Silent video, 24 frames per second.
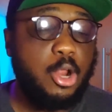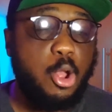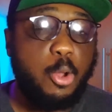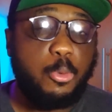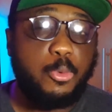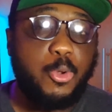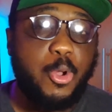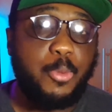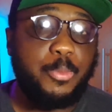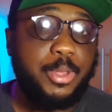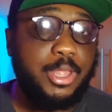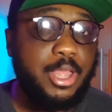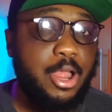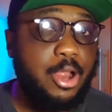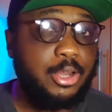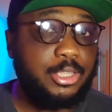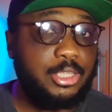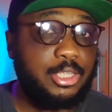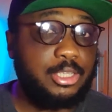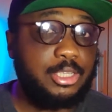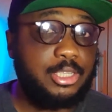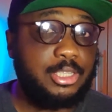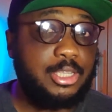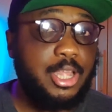upcoming
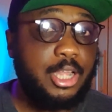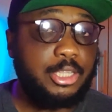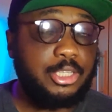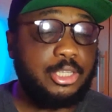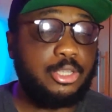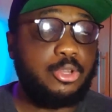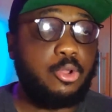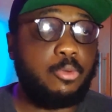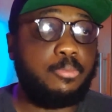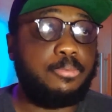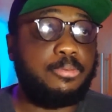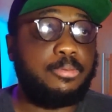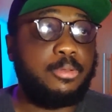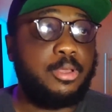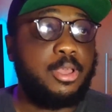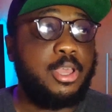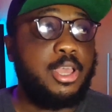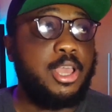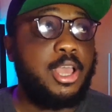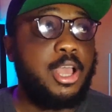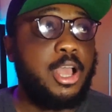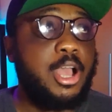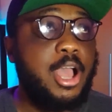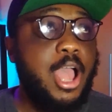artist starting up,
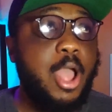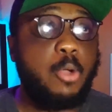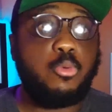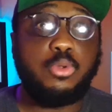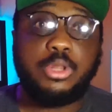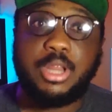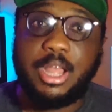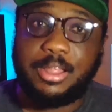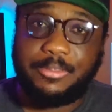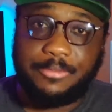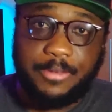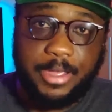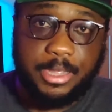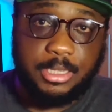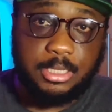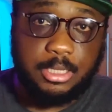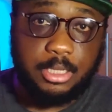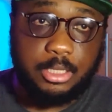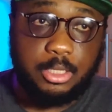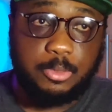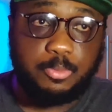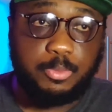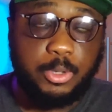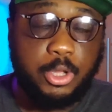I won't advise it,
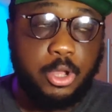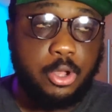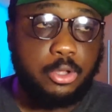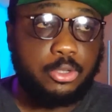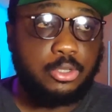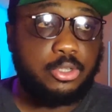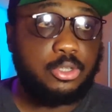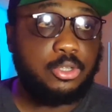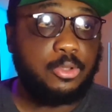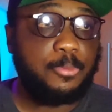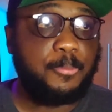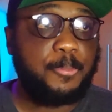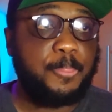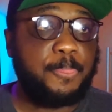because